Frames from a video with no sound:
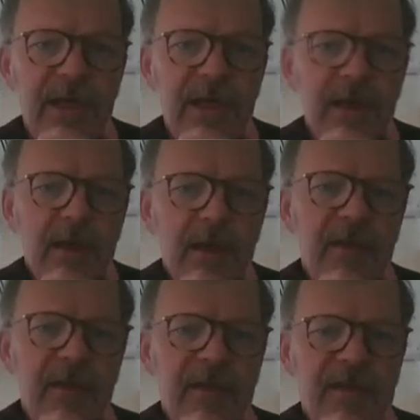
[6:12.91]
This is the
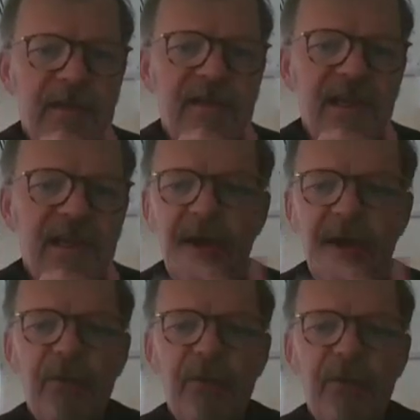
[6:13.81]
esophageal
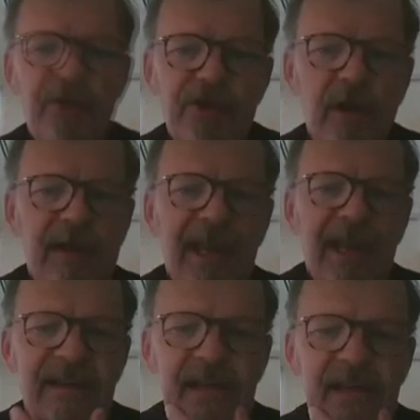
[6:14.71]
pressure
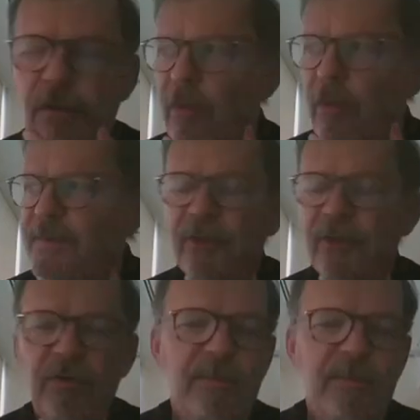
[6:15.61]
indicating the respiratory
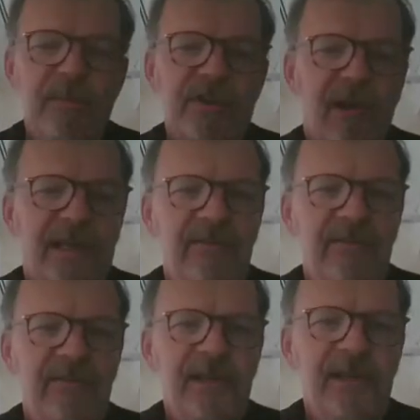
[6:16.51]
muscle
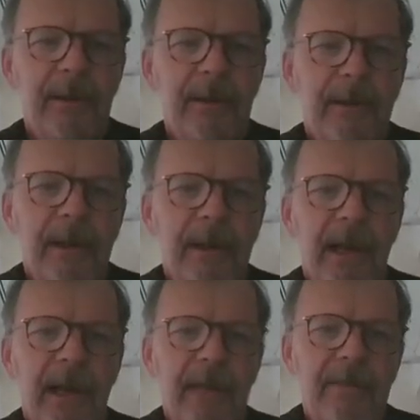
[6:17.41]
activity.
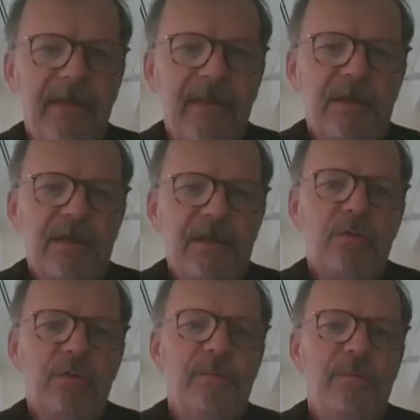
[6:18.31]
And this would be a
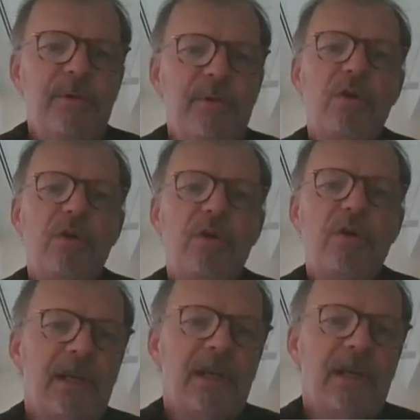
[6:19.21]
good synchrony.
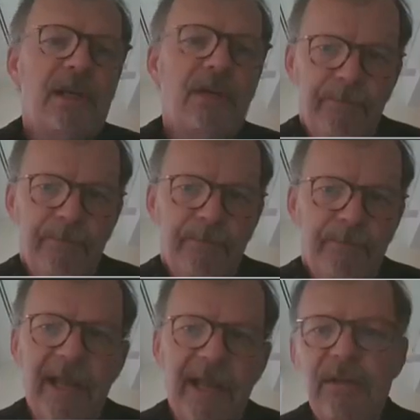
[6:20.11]
Like in
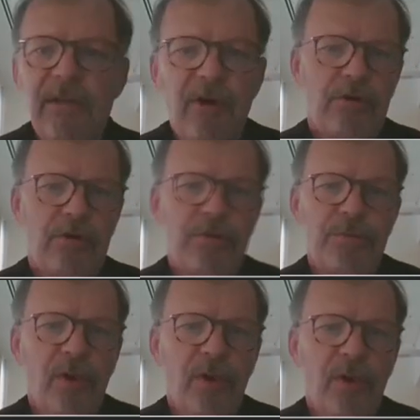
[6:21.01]
pressure support
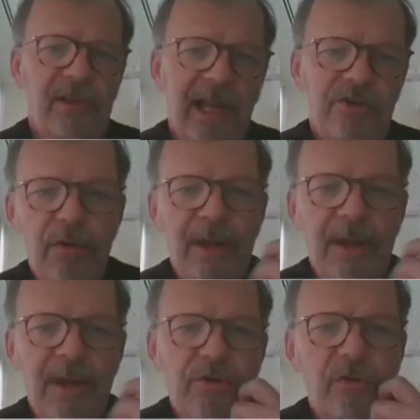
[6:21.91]
ventilation, the
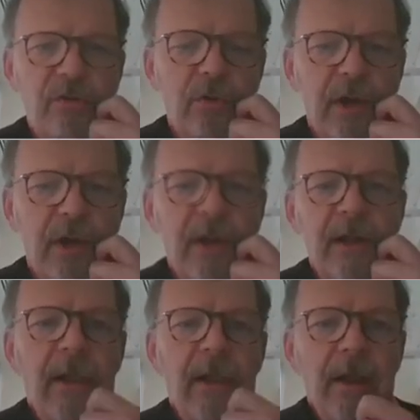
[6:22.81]
patient would
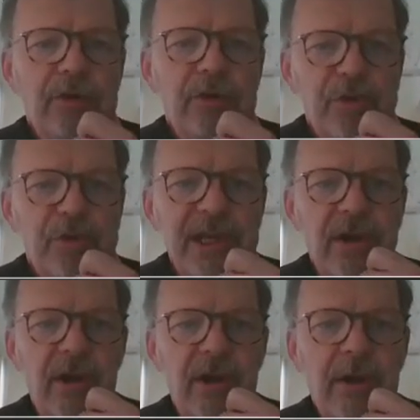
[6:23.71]

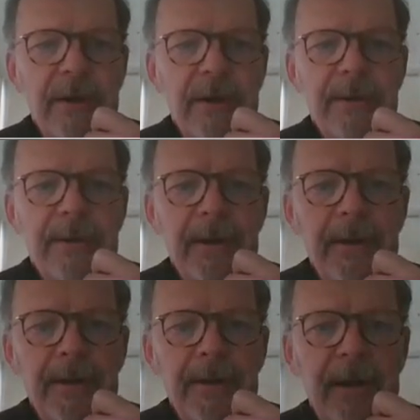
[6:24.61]
trigger
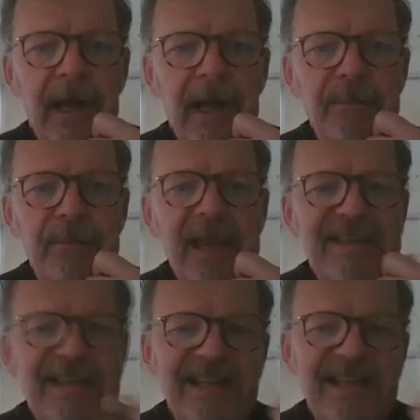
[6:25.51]
and be
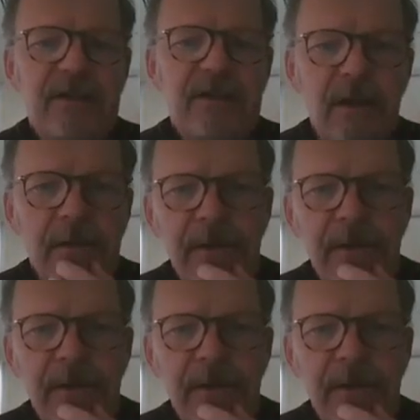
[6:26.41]
assisted